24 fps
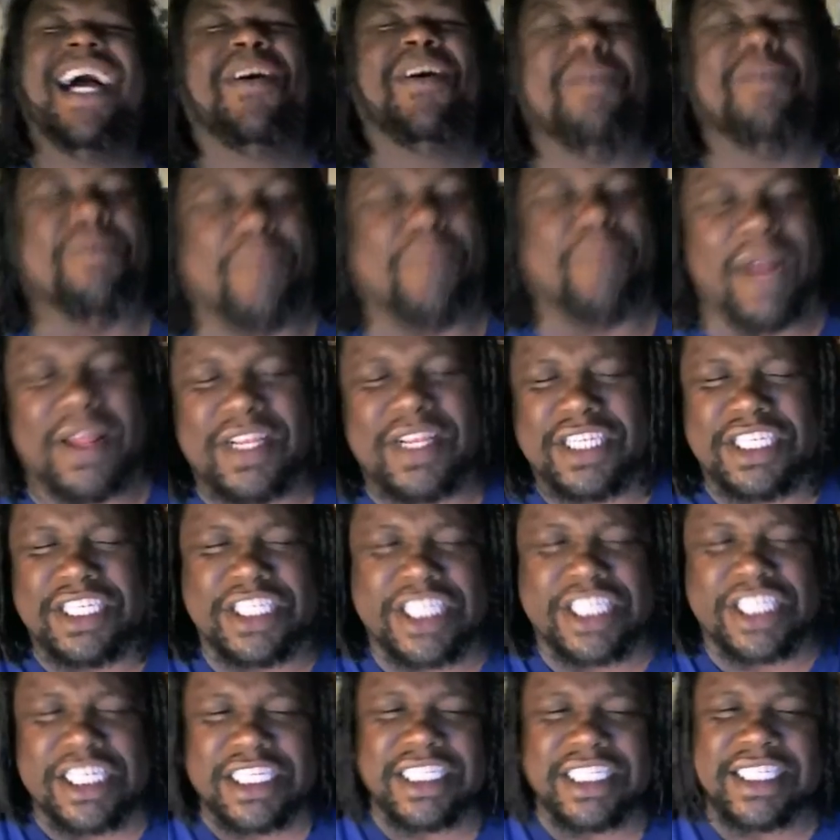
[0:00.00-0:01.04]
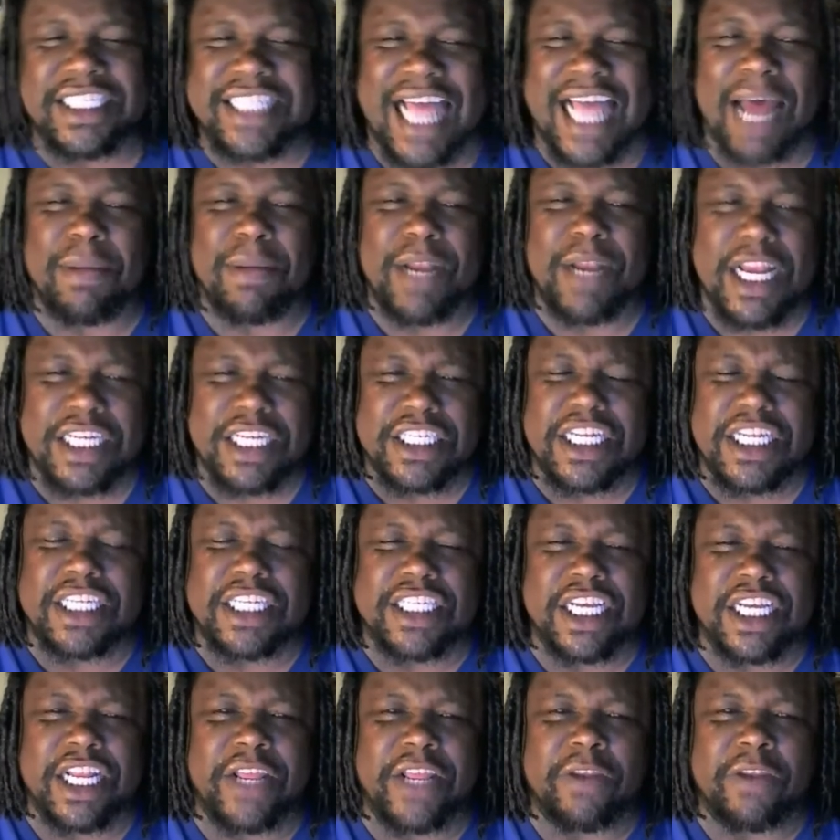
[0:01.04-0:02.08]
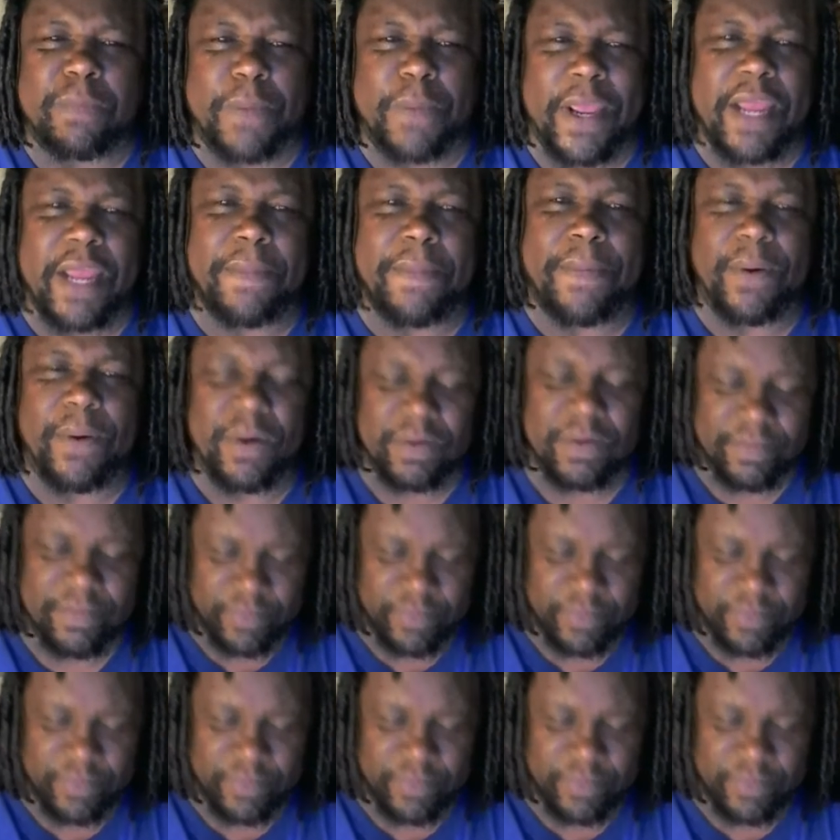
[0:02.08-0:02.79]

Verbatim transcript: Brothers and sisters, stop listening to these people.